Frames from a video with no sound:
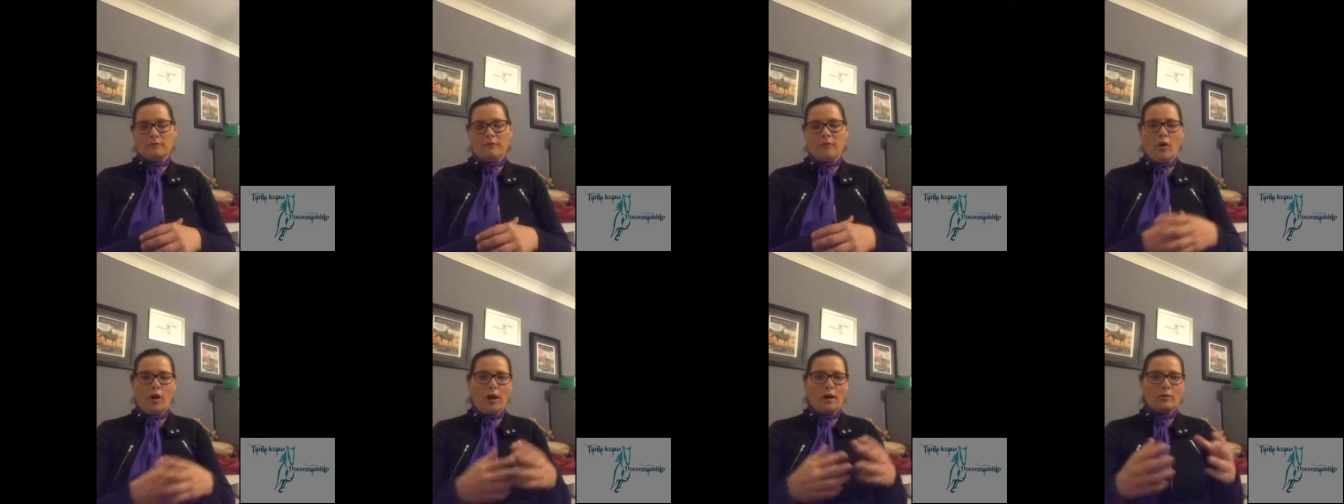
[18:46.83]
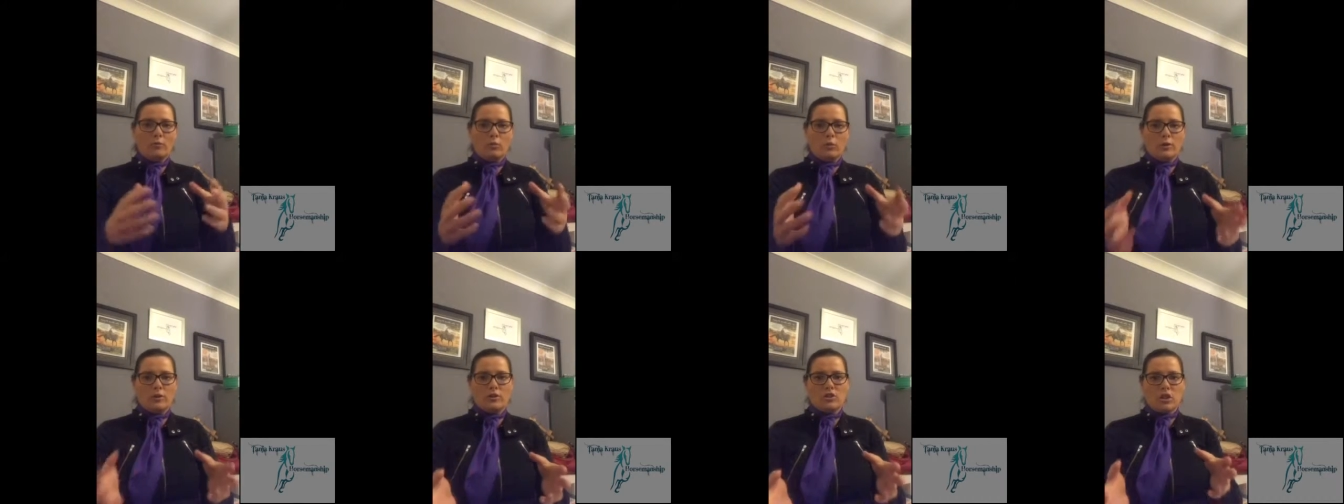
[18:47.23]

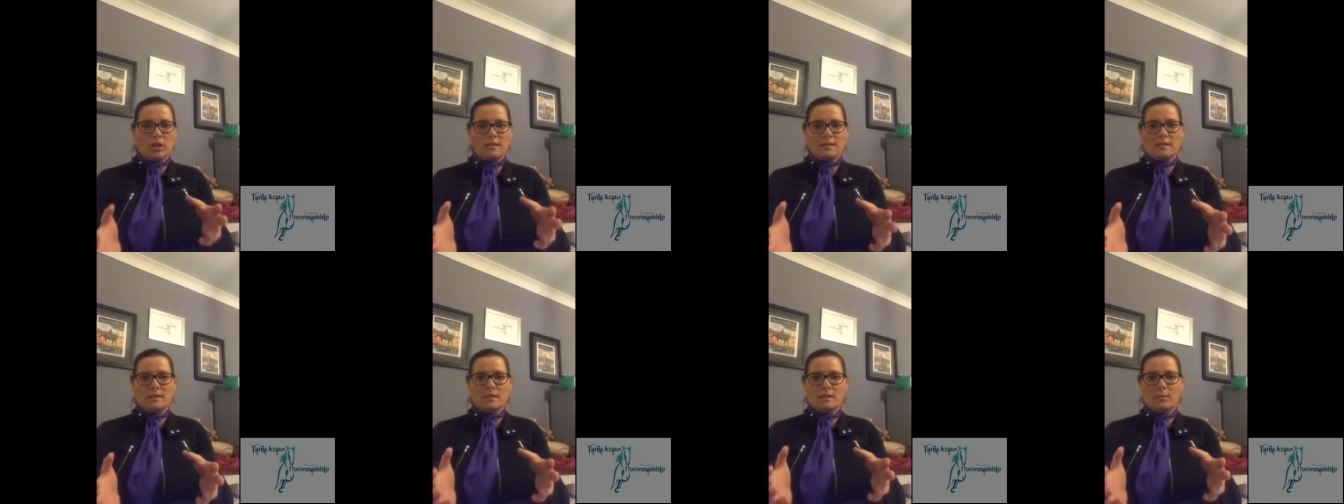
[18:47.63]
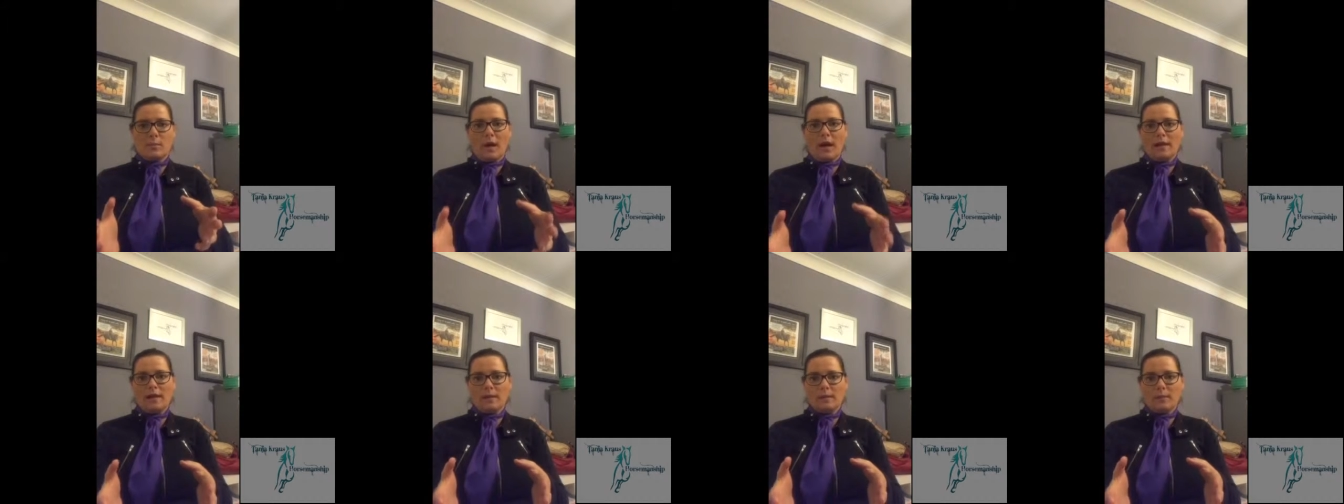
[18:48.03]
fine with just his
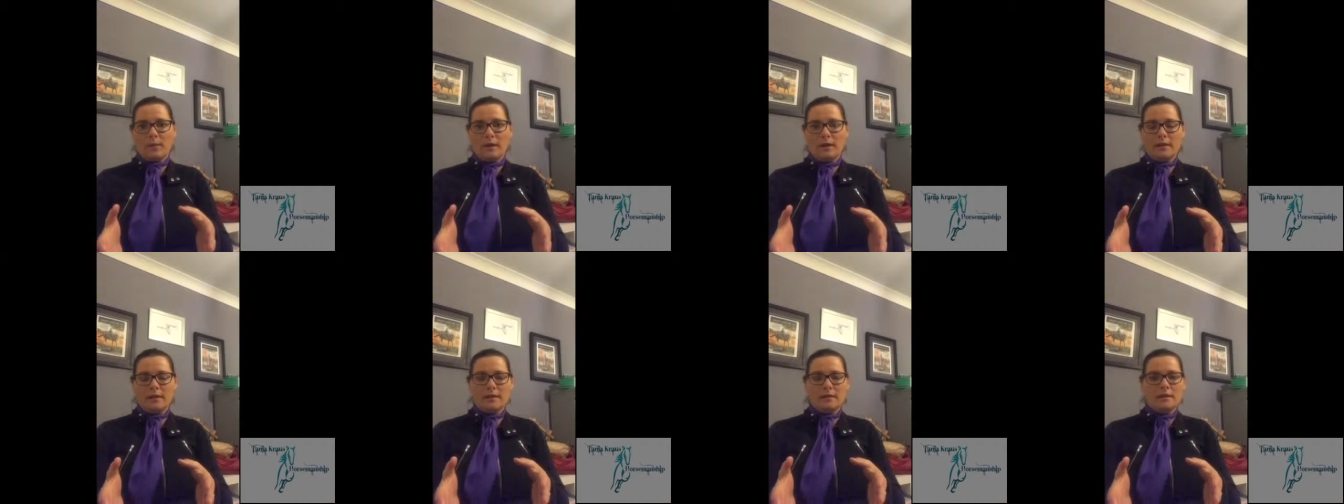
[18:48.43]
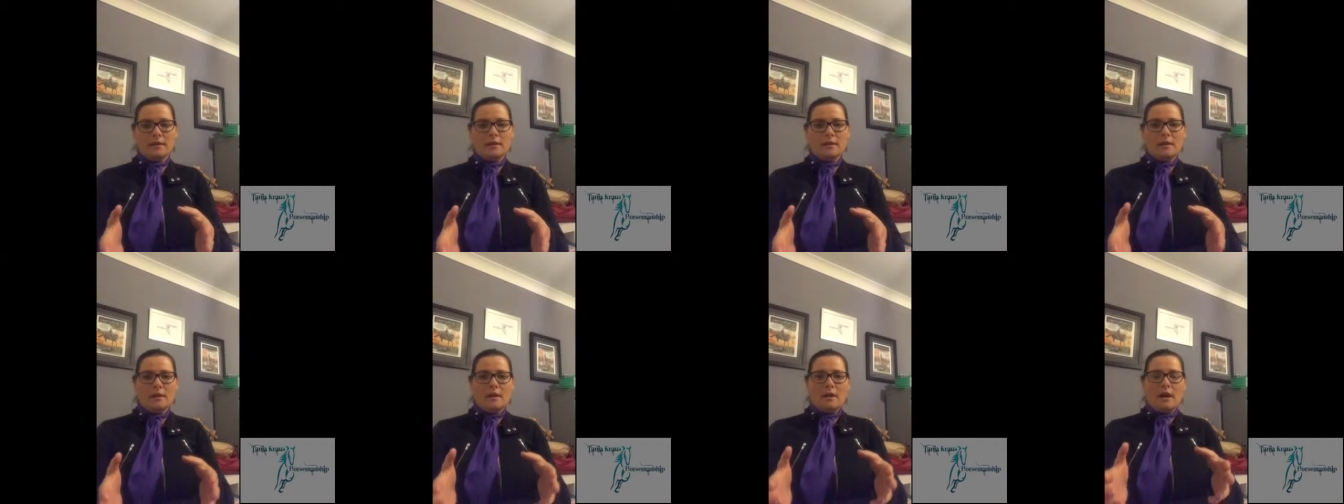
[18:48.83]
paddock
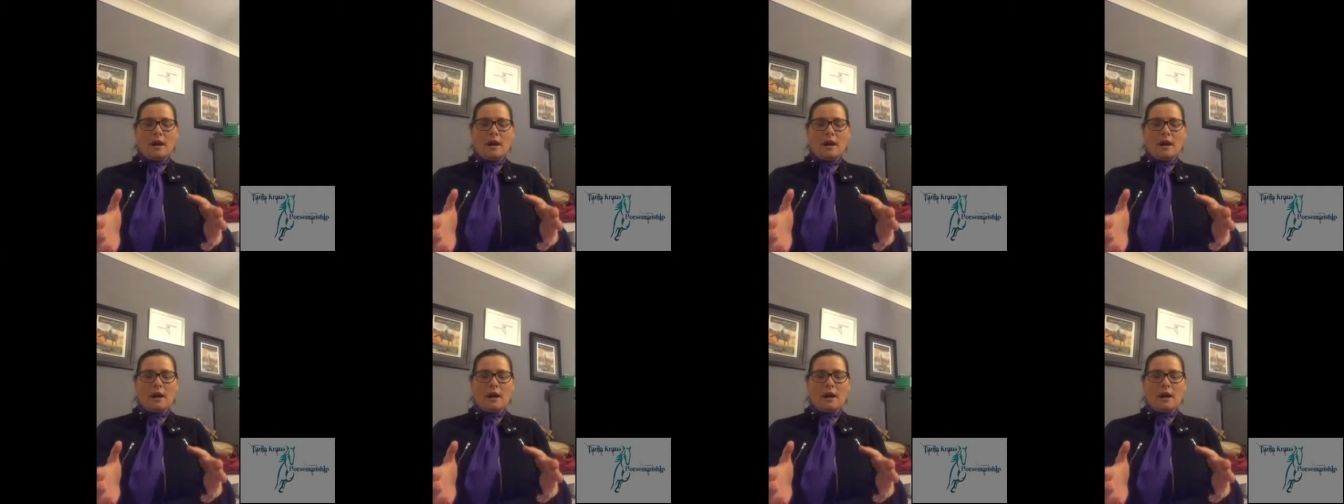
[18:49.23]
buddy,